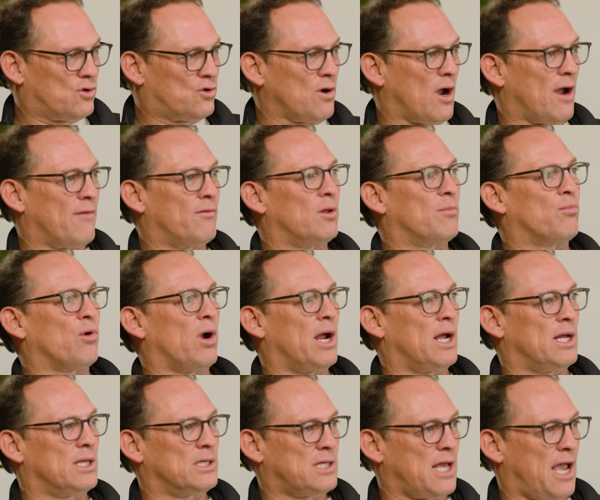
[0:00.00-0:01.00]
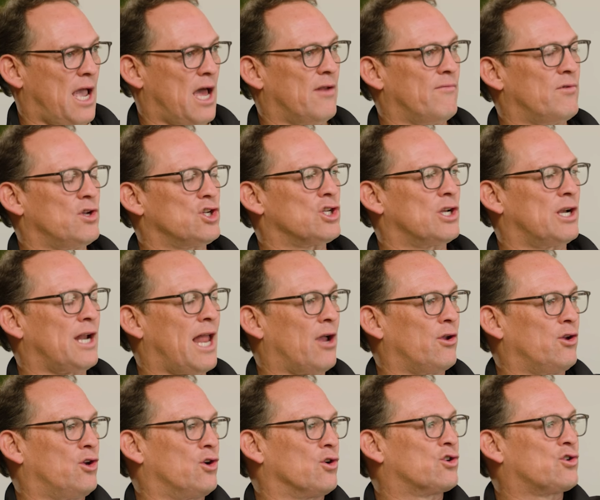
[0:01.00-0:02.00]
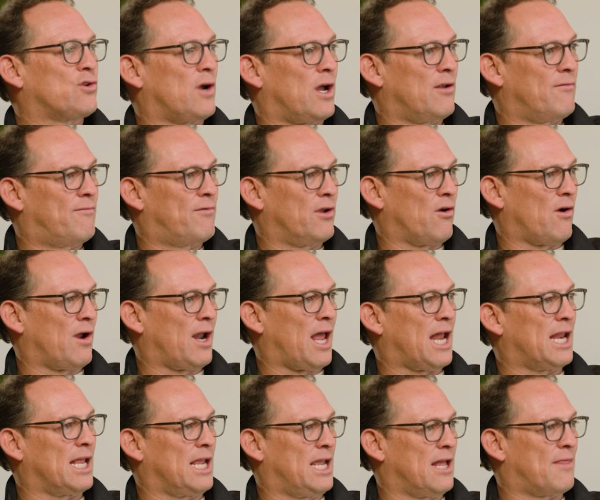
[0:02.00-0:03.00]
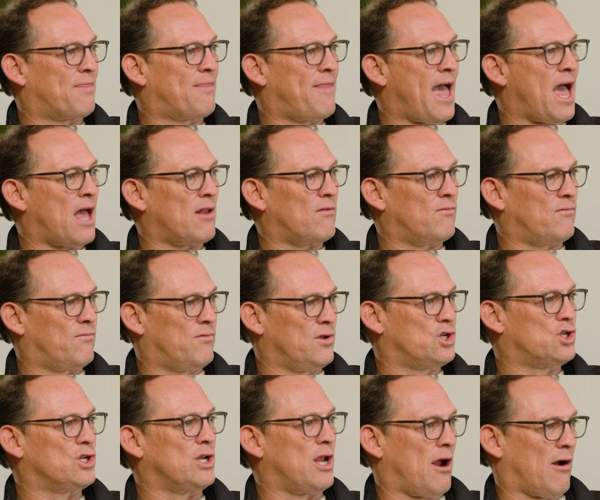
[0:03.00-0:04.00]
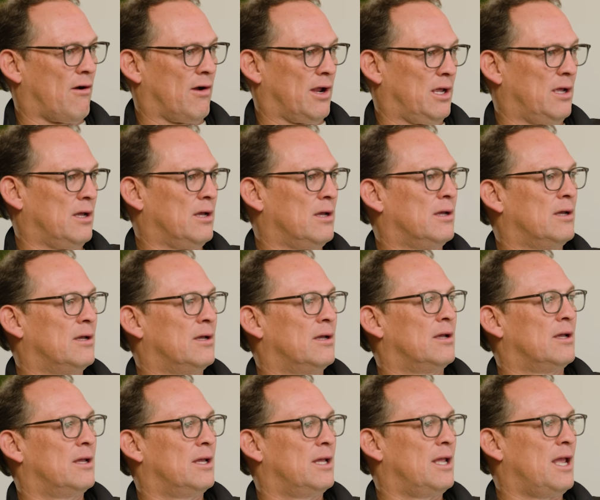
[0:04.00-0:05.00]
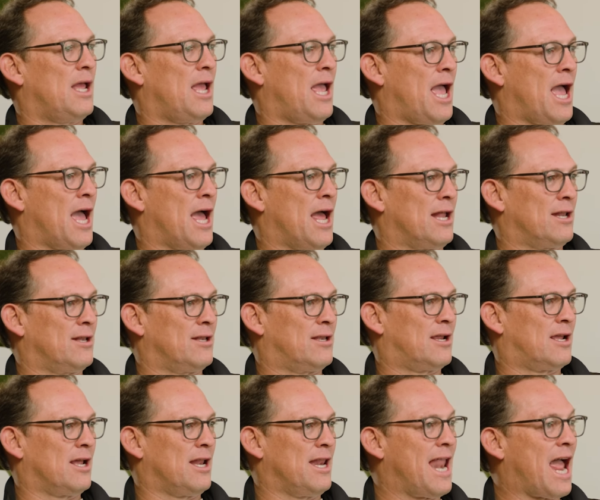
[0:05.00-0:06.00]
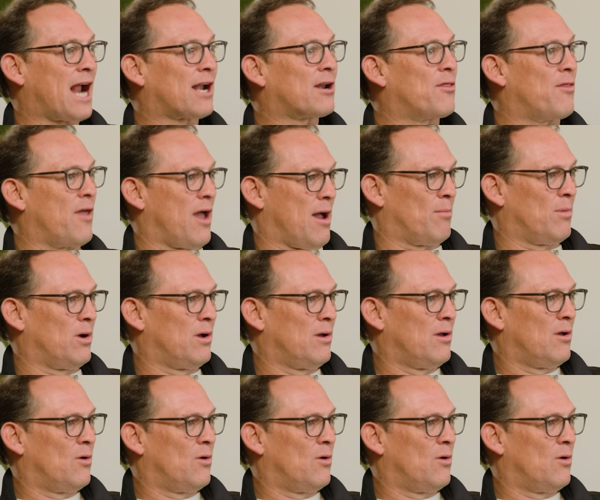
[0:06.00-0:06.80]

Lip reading: Driving the brands, they had a vision, and now you're trying to figure out how to get that visionary and connect them